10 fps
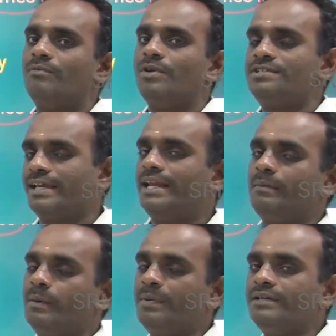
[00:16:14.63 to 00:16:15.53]
Once again I
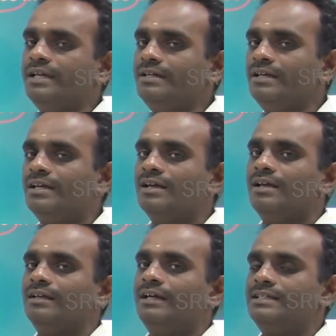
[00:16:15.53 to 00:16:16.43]
am repeating
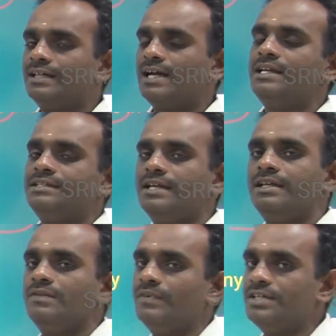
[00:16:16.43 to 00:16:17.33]
it is a
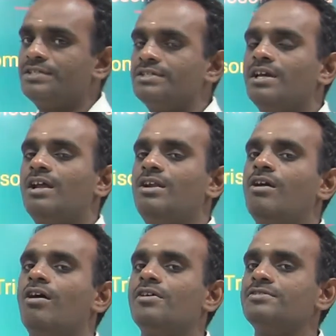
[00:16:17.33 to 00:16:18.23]
condition in which
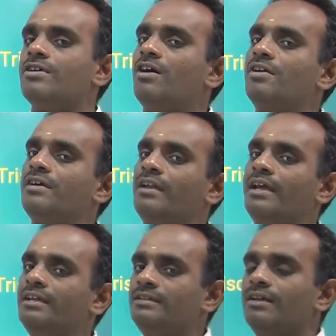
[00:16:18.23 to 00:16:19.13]
loss or
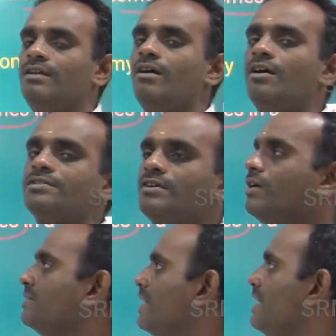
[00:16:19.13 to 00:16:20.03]
gain, loss
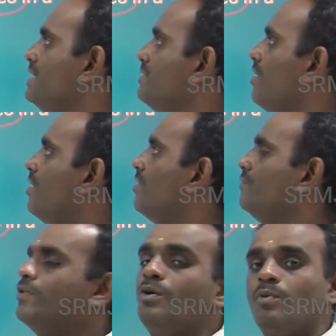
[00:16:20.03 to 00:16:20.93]
or gain
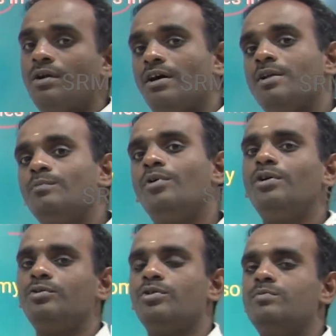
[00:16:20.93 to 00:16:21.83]
of one or
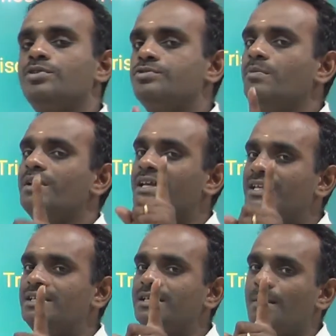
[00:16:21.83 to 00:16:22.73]
more chromosome
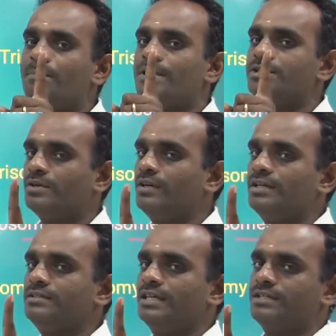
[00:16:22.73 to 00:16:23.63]
in a
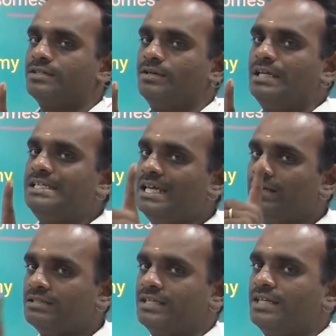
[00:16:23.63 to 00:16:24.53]
particular set, in
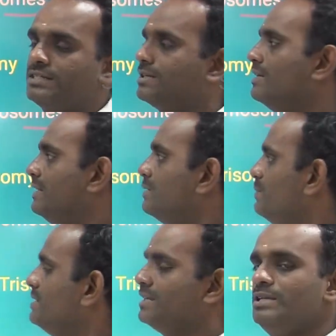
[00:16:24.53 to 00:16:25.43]
a set. That
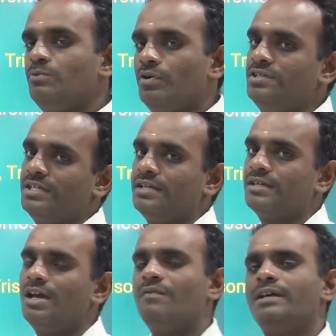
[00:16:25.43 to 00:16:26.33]
means in one
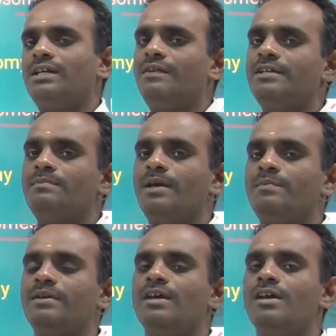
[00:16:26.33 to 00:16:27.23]
set, whatever it
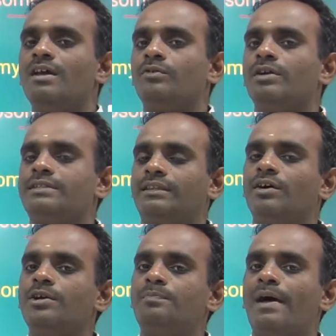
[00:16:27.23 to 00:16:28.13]
may be
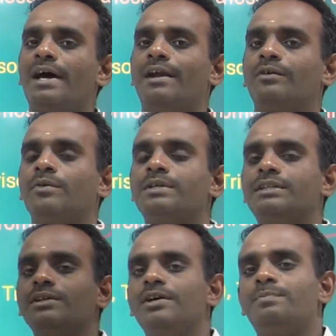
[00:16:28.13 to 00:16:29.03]
third pair,
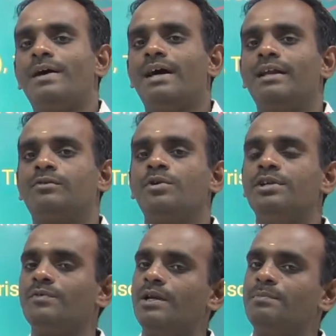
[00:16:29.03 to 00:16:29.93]
23rd pair,
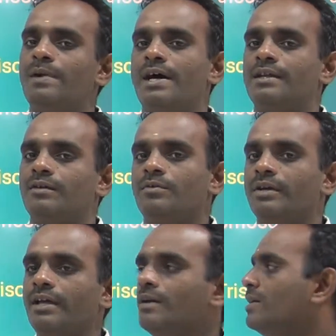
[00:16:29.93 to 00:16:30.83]
21 pair.
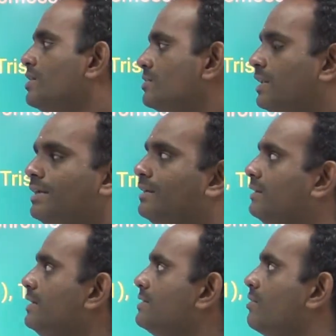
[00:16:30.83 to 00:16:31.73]
Okay,
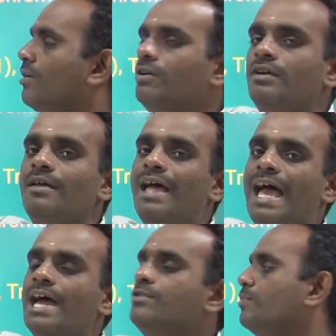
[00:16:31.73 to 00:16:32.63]
that is called
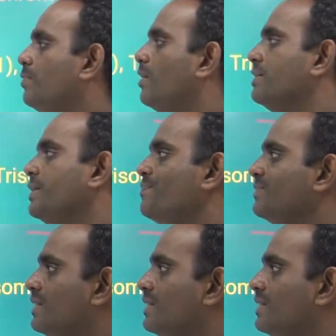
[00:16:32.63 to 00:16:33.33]
aneuploidy.